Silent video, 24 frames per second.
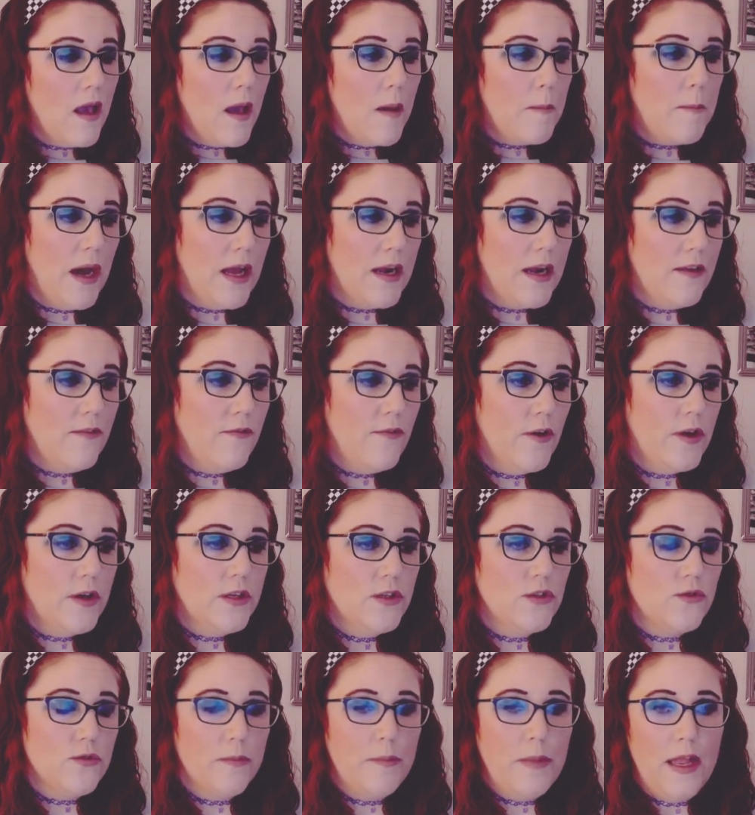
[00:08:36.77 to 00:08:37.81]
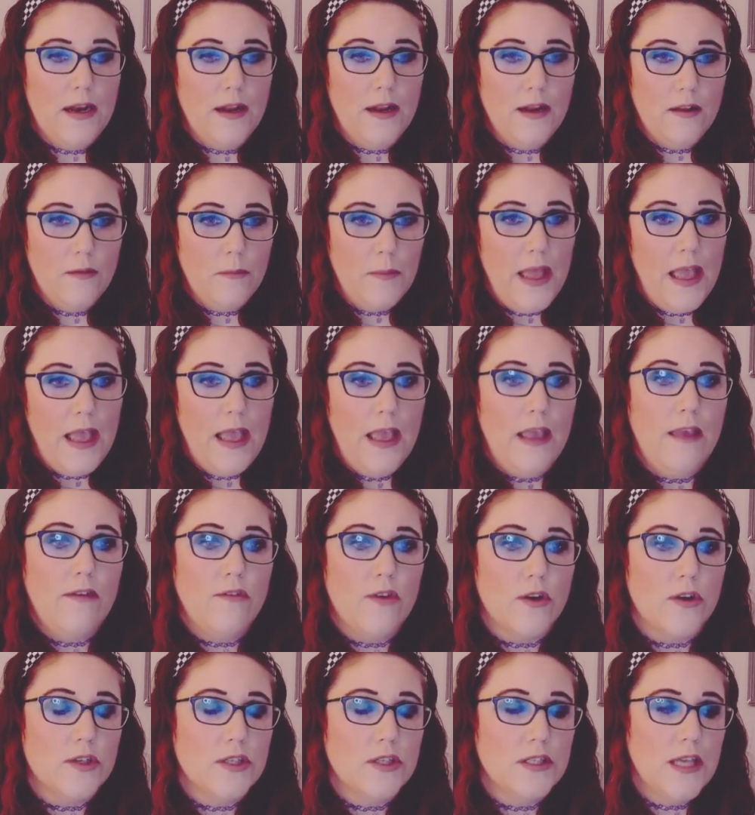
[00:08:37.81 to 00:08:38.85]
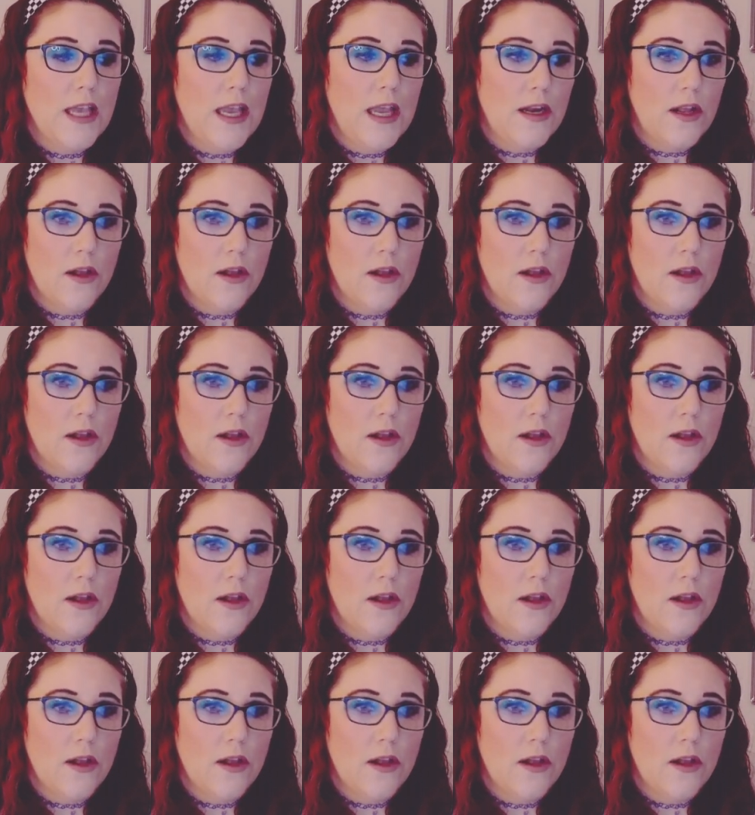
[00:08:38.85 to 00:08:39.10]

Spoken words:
Body-focused repetitive behaviors can